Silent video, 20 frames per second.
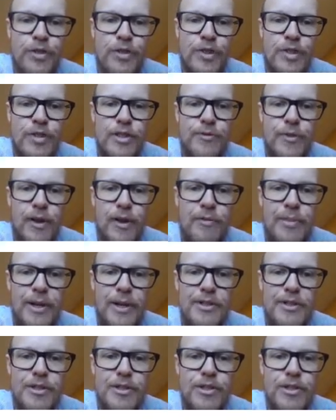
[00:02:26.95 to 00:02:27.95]
This is 5
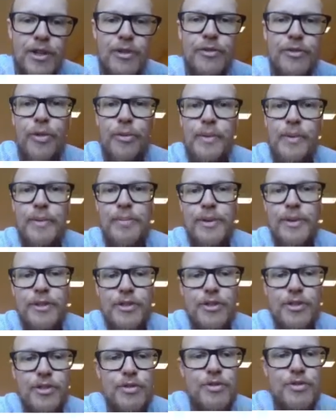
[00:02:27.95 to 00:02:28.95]
parts in total. 3
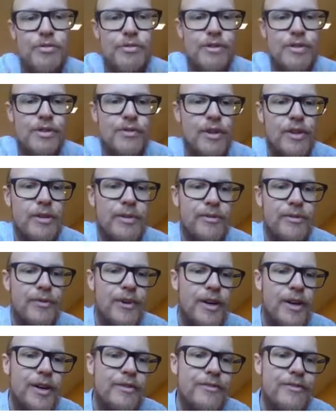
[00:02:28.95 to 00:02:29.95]
plus 2 is going to be
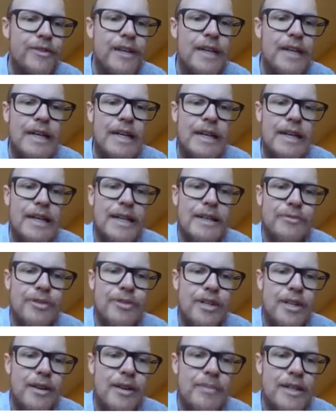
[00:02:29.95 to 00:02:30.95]
5.
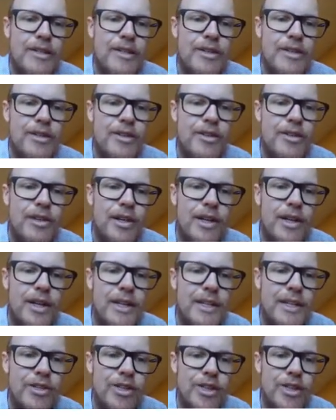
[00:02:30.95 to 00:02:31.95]
So that means that
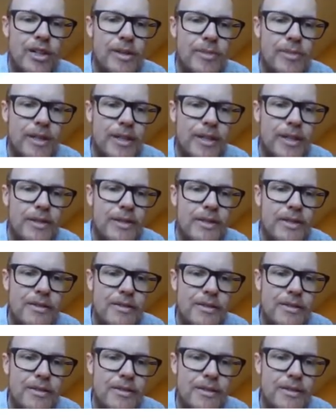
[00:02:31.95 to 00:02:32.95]
9 jelly
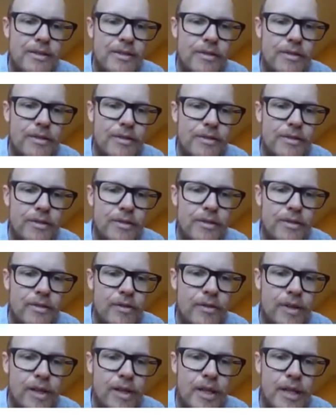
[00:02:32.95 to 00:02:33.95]
beans
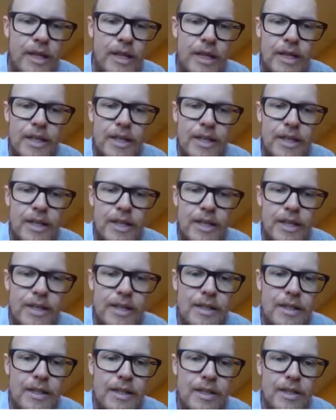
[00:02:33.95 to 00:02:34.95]

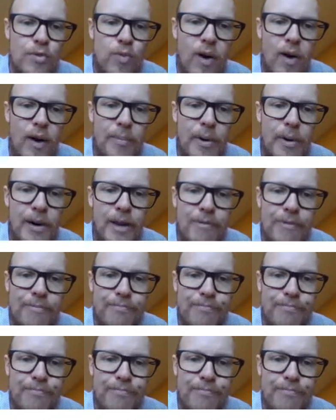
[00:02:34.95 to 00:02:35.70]
is 1 part.